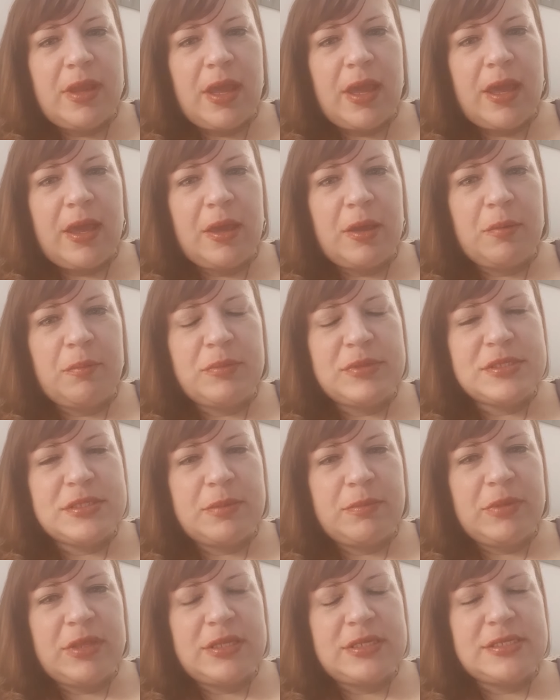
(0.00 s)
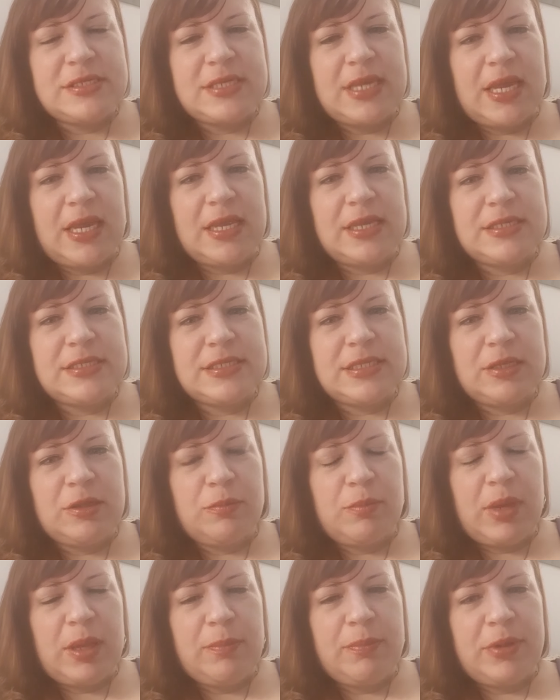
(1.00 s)
Um, some of the signs that you
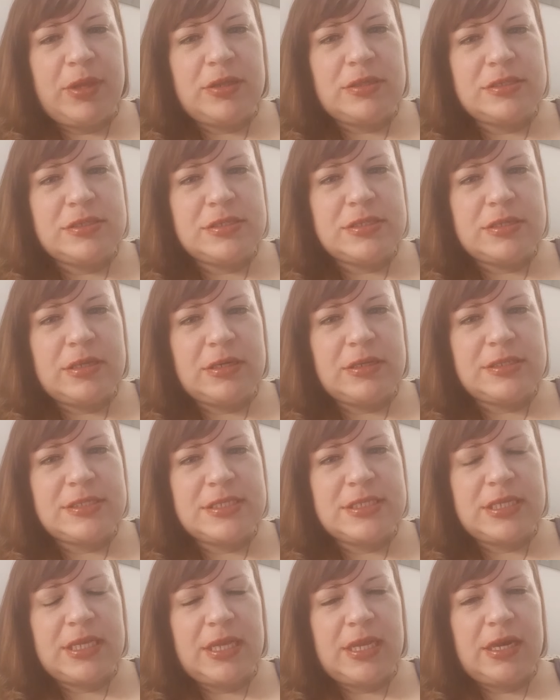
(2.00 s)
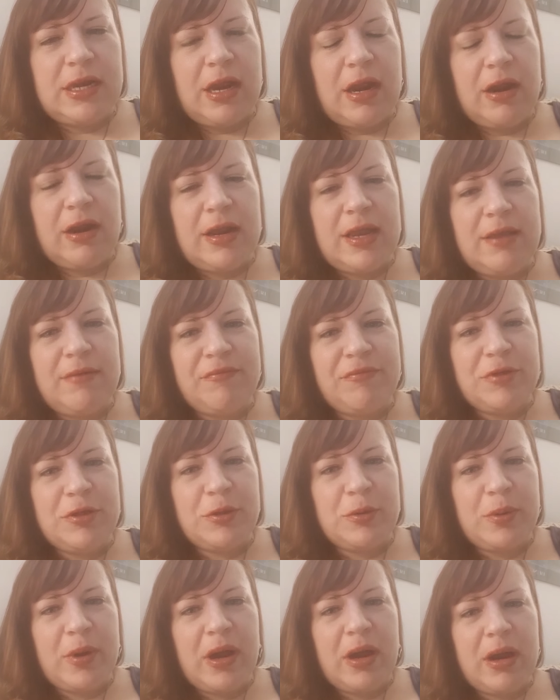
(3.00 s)
might be a star seed are if
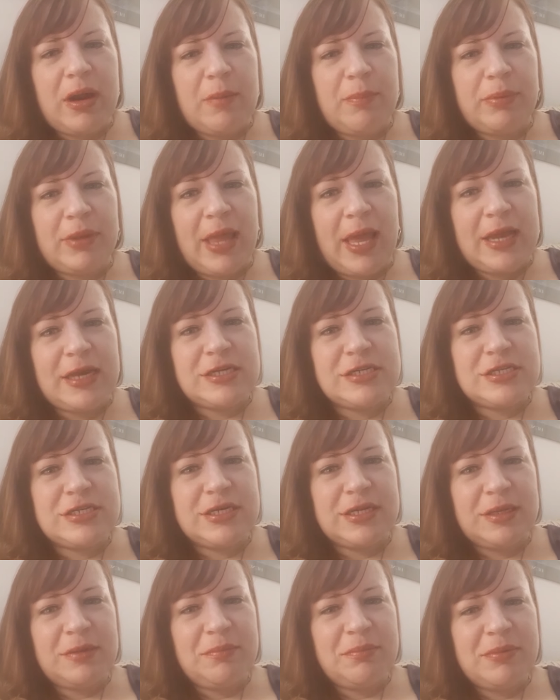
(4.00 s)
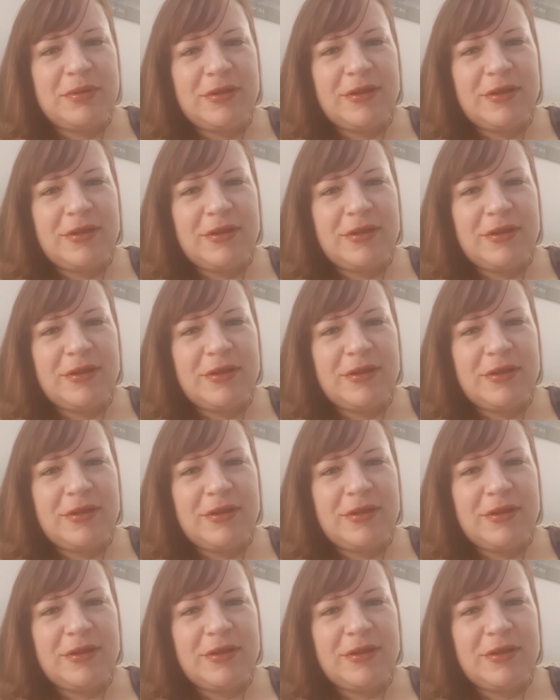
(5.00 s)
you are a black sheep.